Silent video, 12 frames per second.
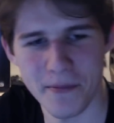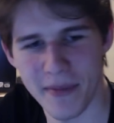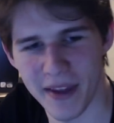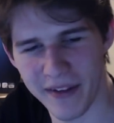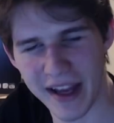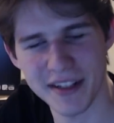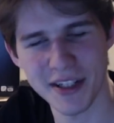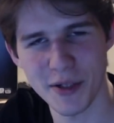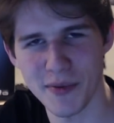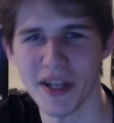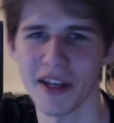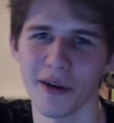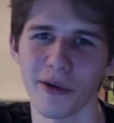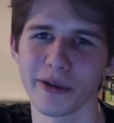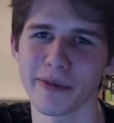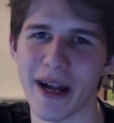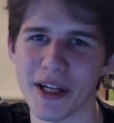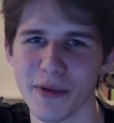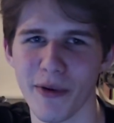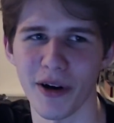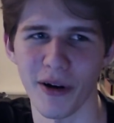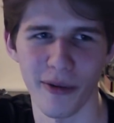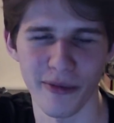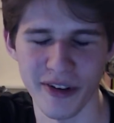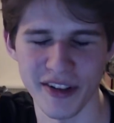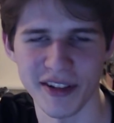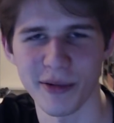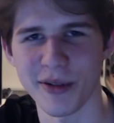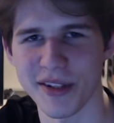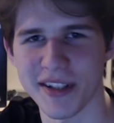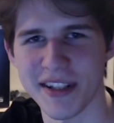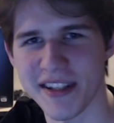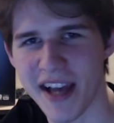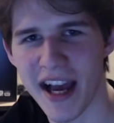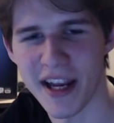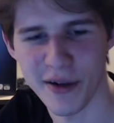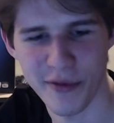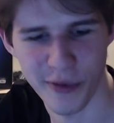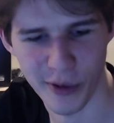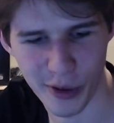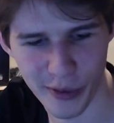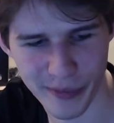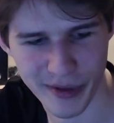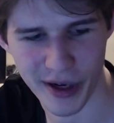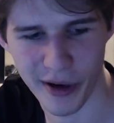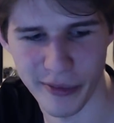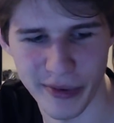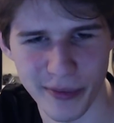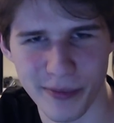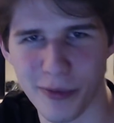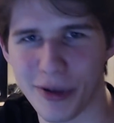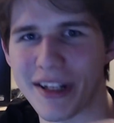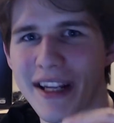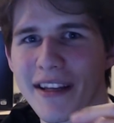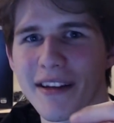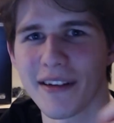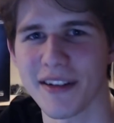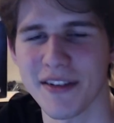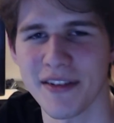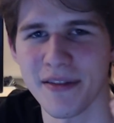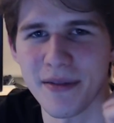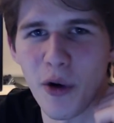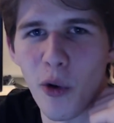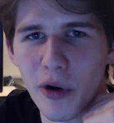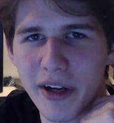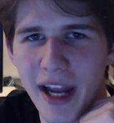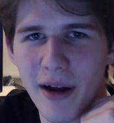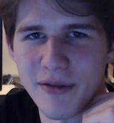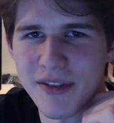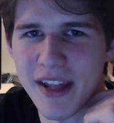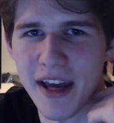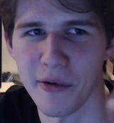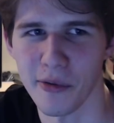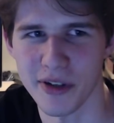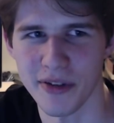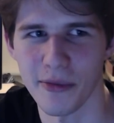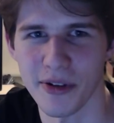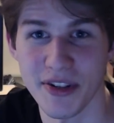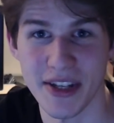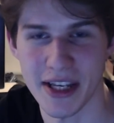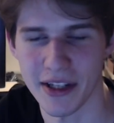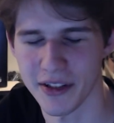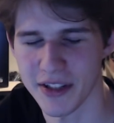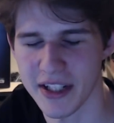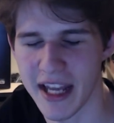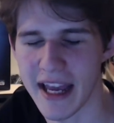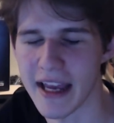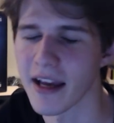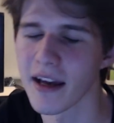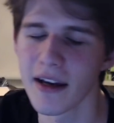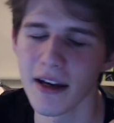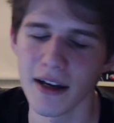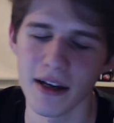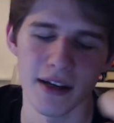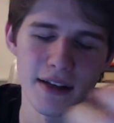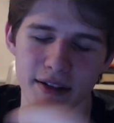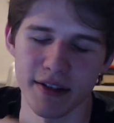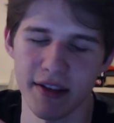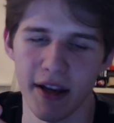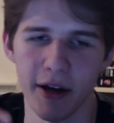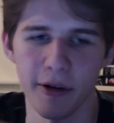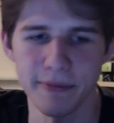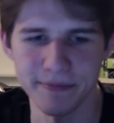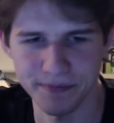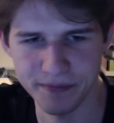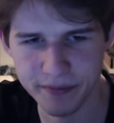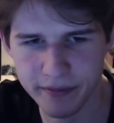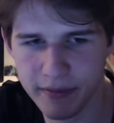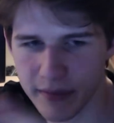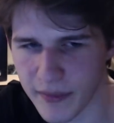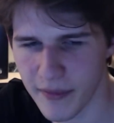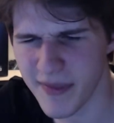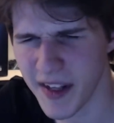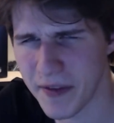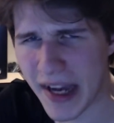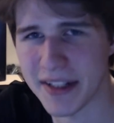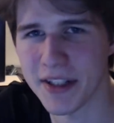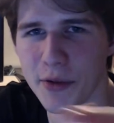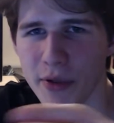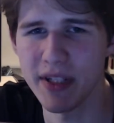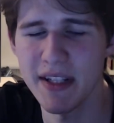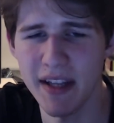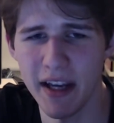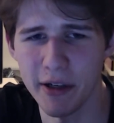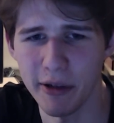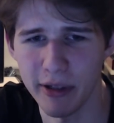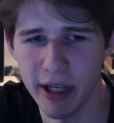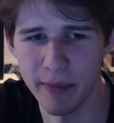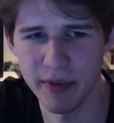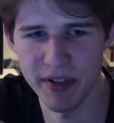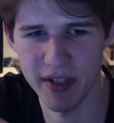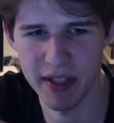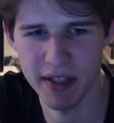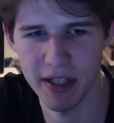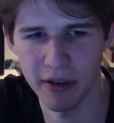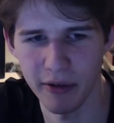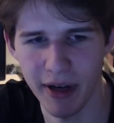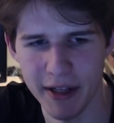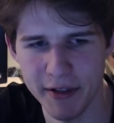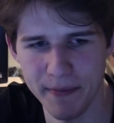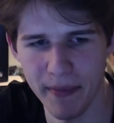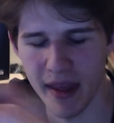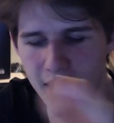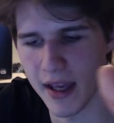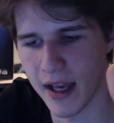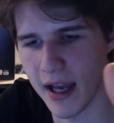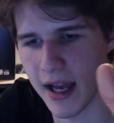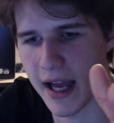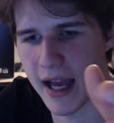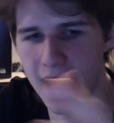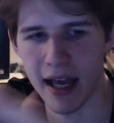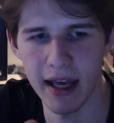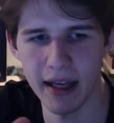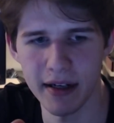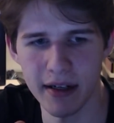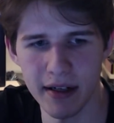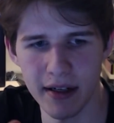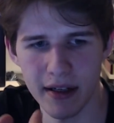Vantage, being an older benchmark, obviously wasn't designed for, the ridiculous core counts that we're seeing today. So Vantage was designed only up to 16 threads. And